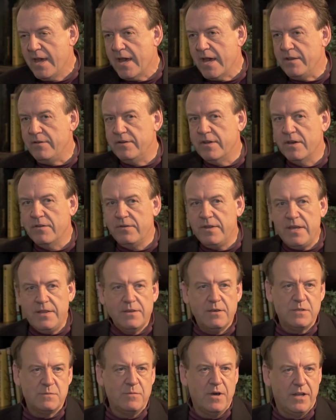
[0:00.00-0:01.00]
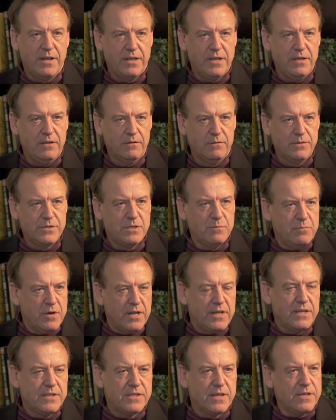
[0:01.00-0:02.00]
and you don't need those molecules, your
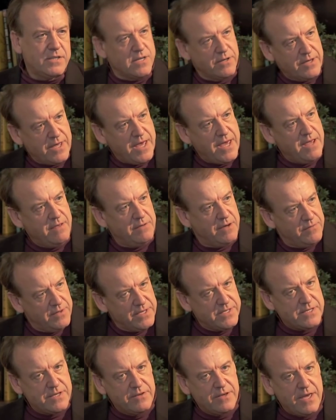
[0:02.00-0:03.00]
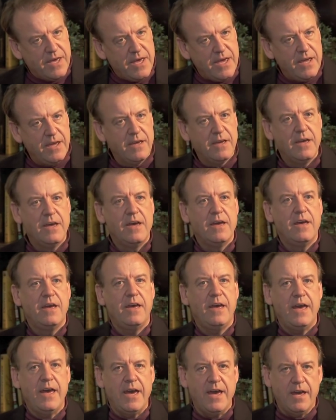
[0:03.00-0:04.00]
body says, okay, everything's okay,
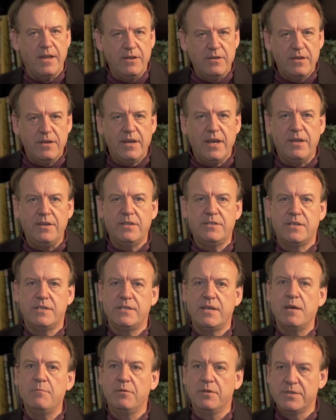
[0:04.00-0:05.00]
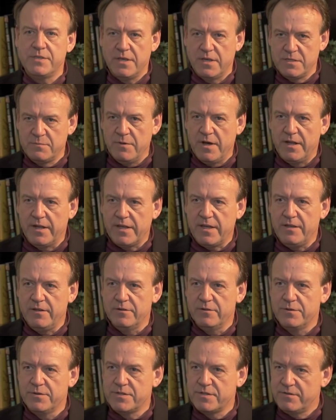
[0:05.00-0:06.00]
and it disassembles those
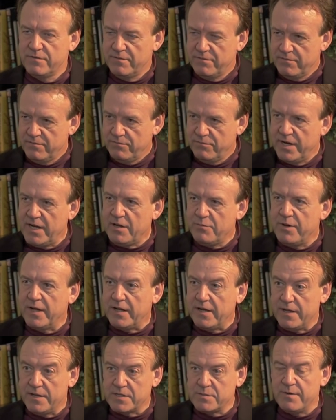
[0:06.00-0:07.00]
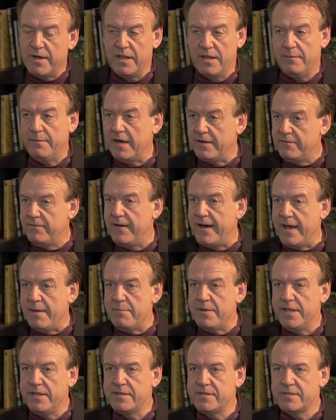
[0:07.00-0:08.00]
molecules really quickly as well in about five
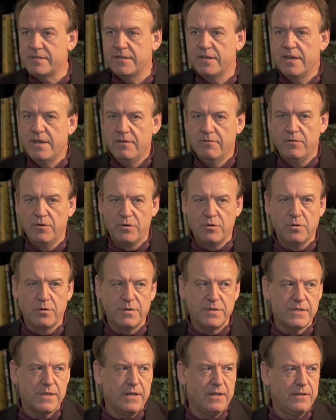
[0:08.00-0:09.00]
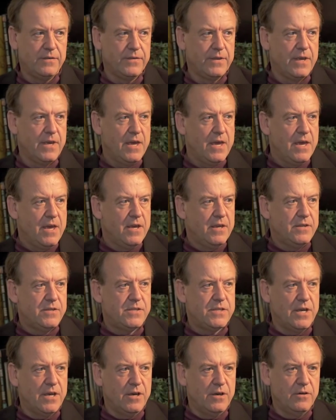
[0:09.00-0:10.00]
minutes for cortisol.
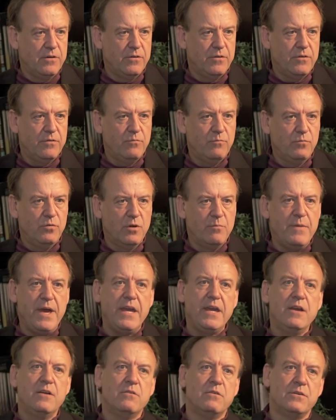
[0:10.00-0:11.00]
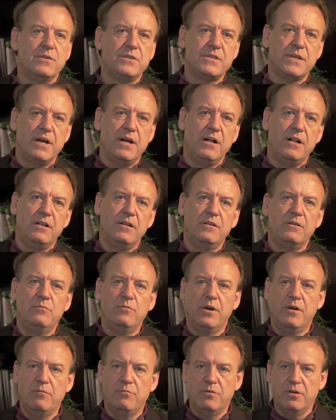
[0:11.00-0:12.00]
So we're making cortisol,
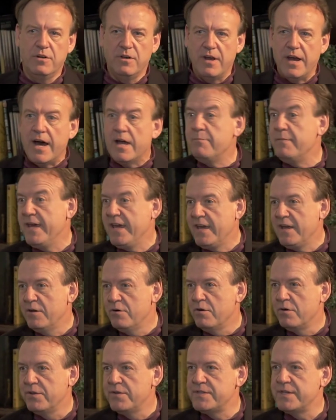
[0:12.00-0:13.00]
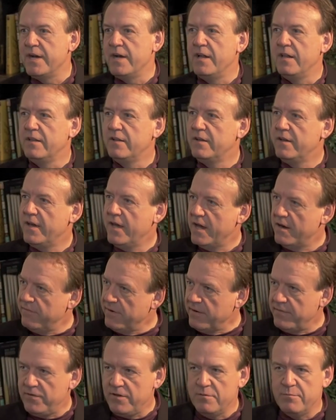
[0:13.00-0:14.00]
we're, unmaking cortisol
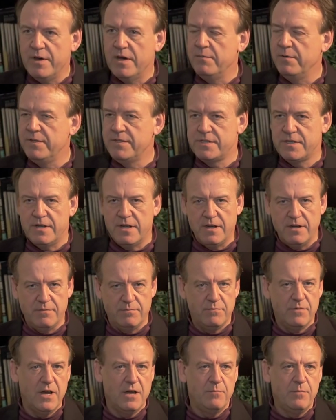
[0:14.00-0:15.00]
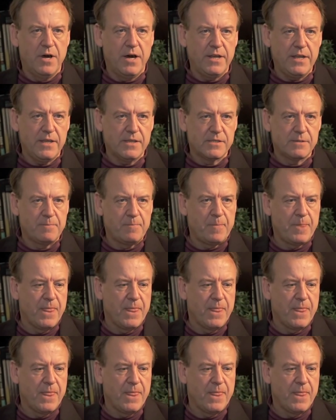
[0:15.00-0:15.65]
every few moments in our, our bodies.